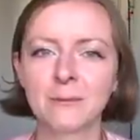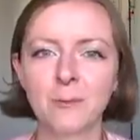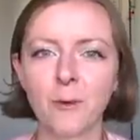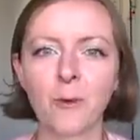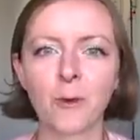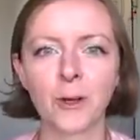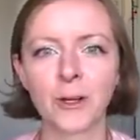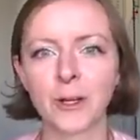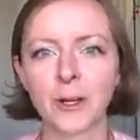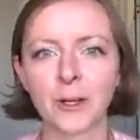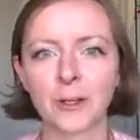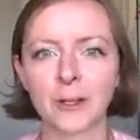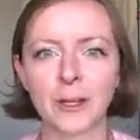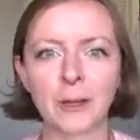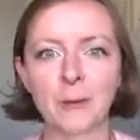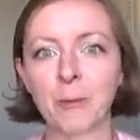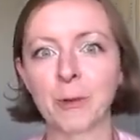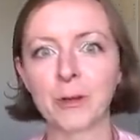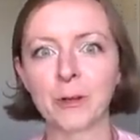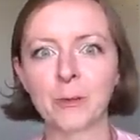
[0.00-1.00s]
foreigner,
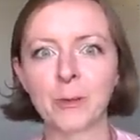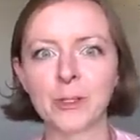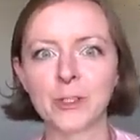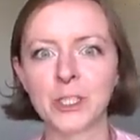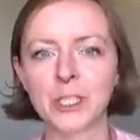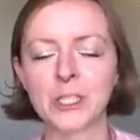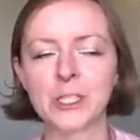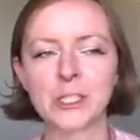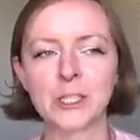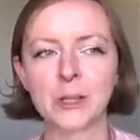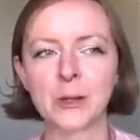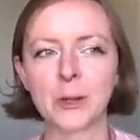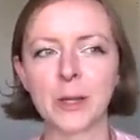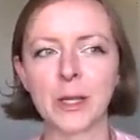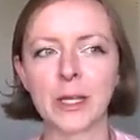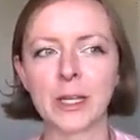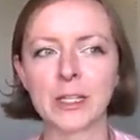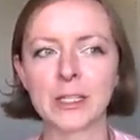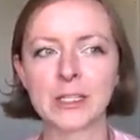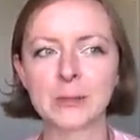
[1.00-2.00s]
like, wonder what she's
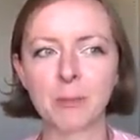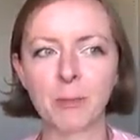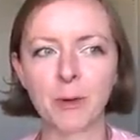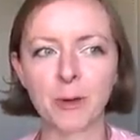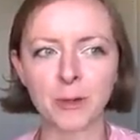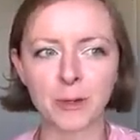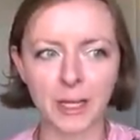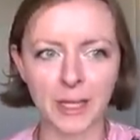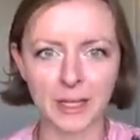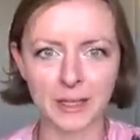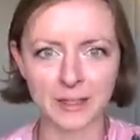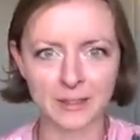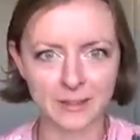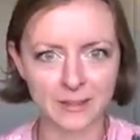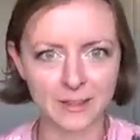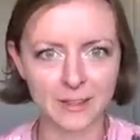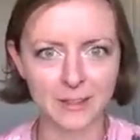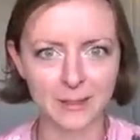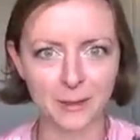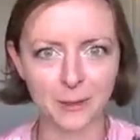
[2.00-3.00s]
doing. It's more like,
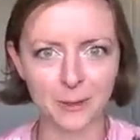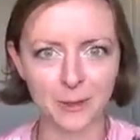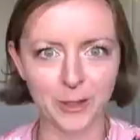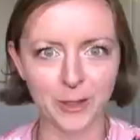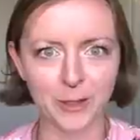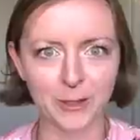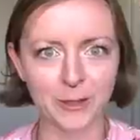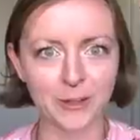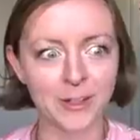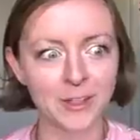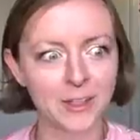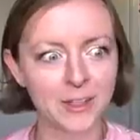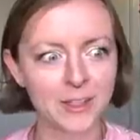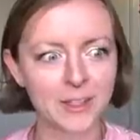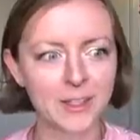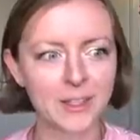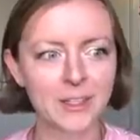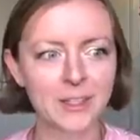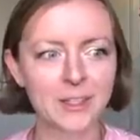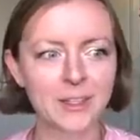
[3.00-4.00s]
you know, they're
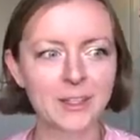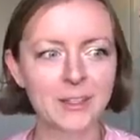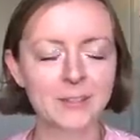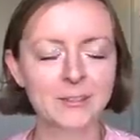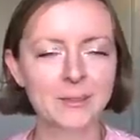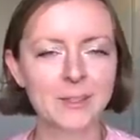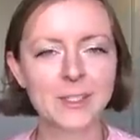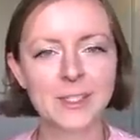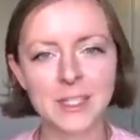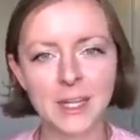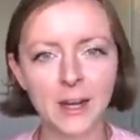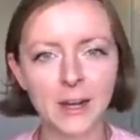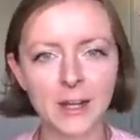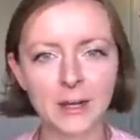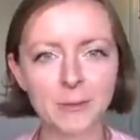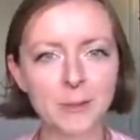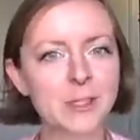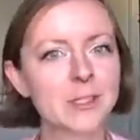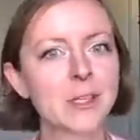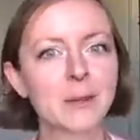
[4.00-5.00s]

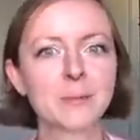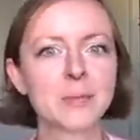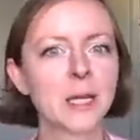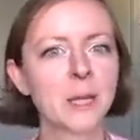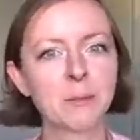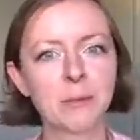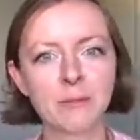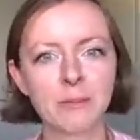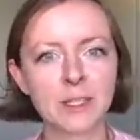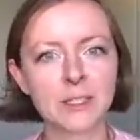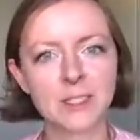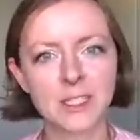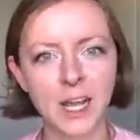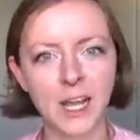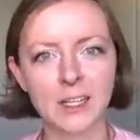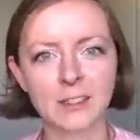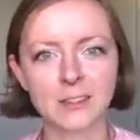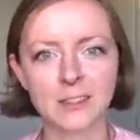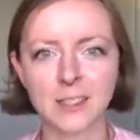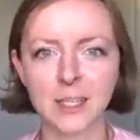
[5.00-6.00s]
staring with some type of
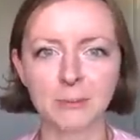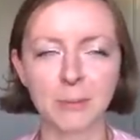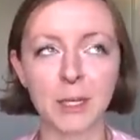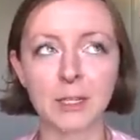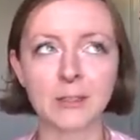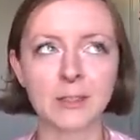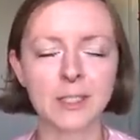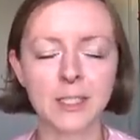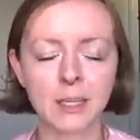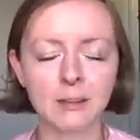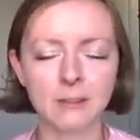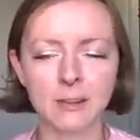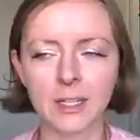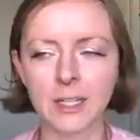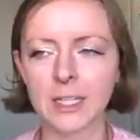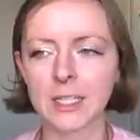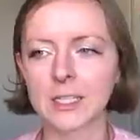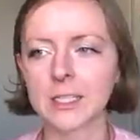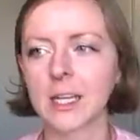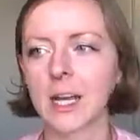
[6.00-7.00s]
intent, some
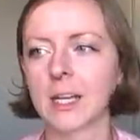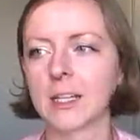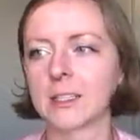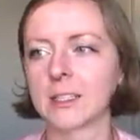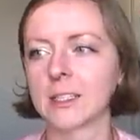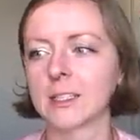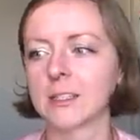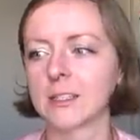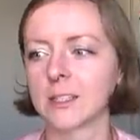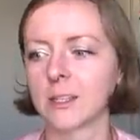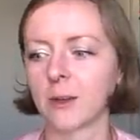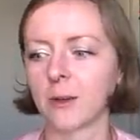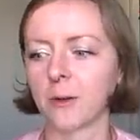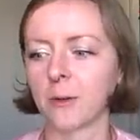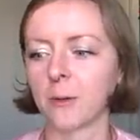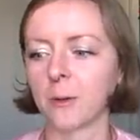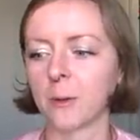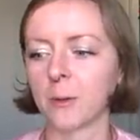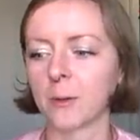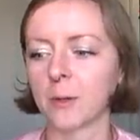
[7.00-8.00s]
unsavory intent.
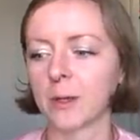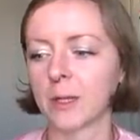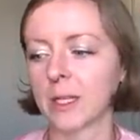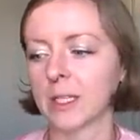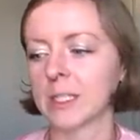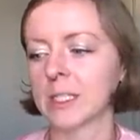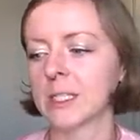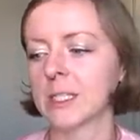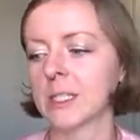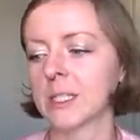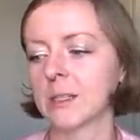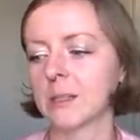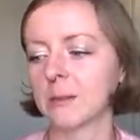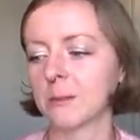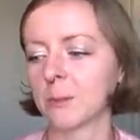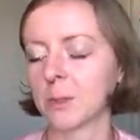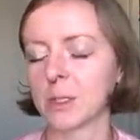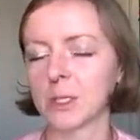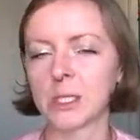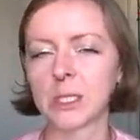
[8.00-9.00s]
So this
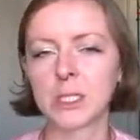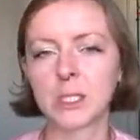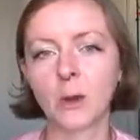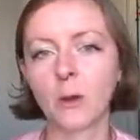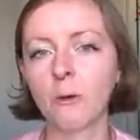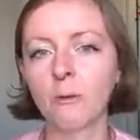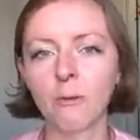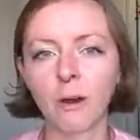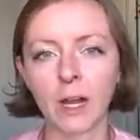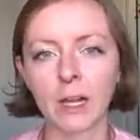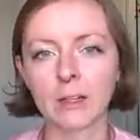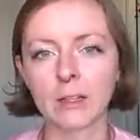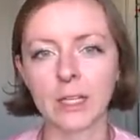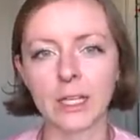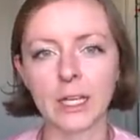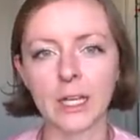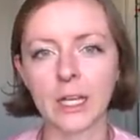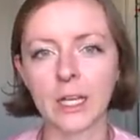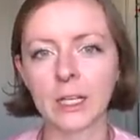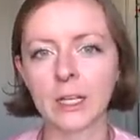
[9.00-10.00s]
was so
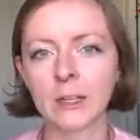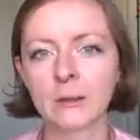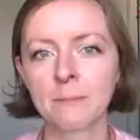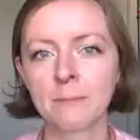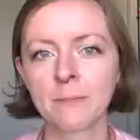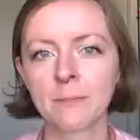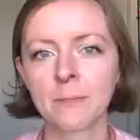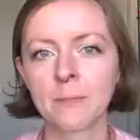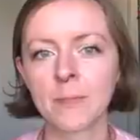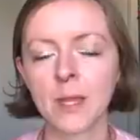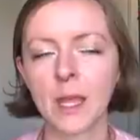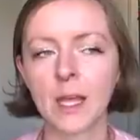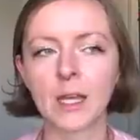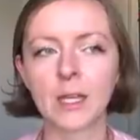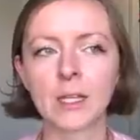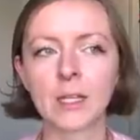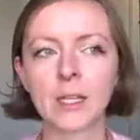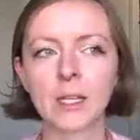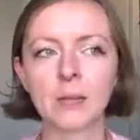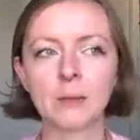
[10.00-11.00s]
violating,
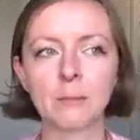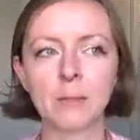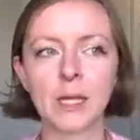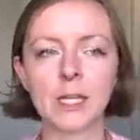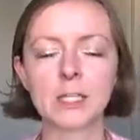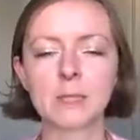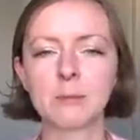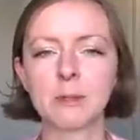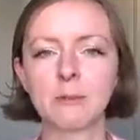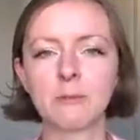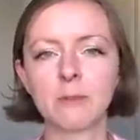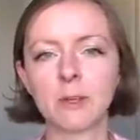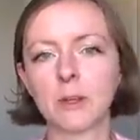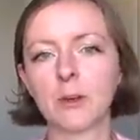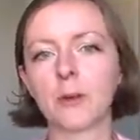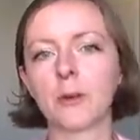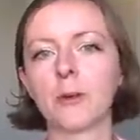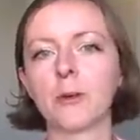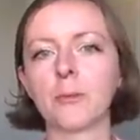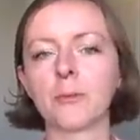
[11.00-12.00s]
and it makes me
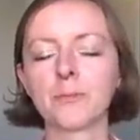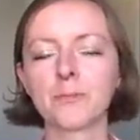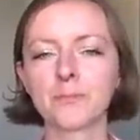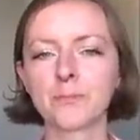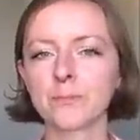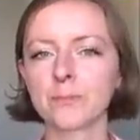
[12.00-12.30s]
feel